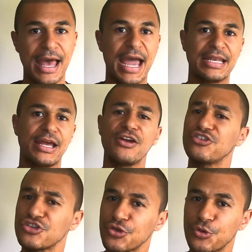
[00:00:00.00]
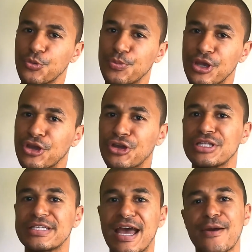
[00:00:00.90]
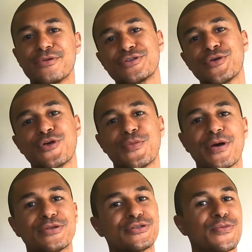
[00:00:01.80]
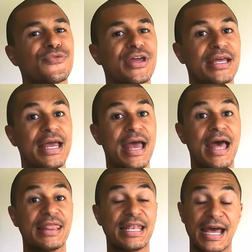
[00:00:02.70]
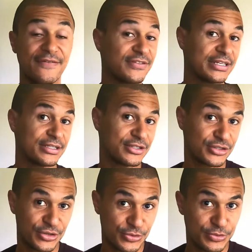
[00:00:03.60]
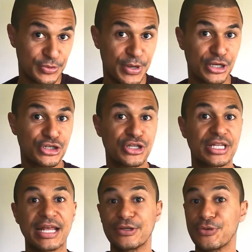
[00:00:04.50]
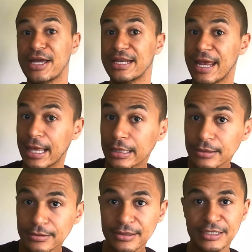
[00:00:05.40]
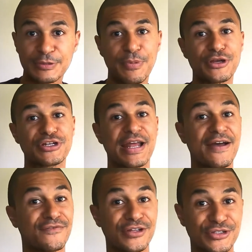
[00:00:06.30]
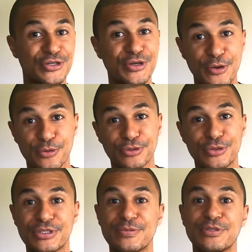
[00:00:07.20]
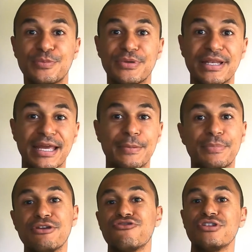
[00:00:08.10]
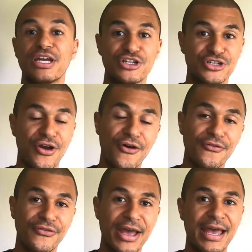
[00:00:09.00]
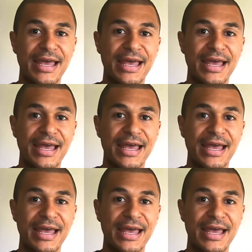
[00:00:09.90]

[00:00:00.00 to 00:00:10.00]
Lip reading: And I just thought it would be a good time to talk about something that I've needed to do to make sure that I don't get ill, especially having a 2-year-old who seems to be like a petri dish of,